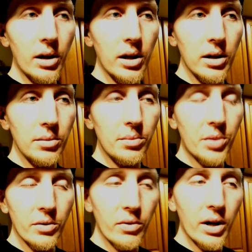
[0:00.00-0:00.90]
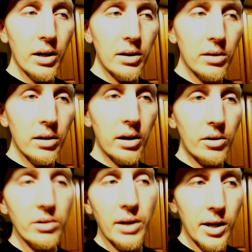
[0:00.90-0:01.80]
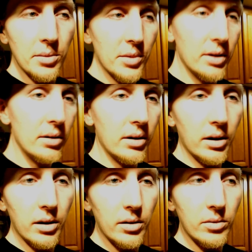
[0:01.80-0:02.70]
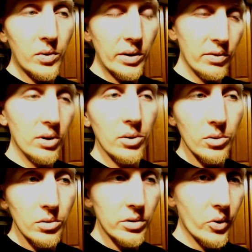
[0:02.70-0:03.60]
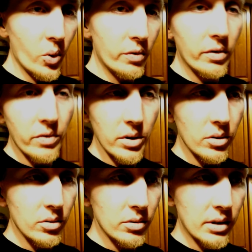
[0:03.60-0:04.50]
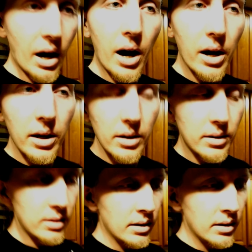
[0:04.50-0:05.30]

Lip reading: I provide entertainment and reviews, overviews, guides.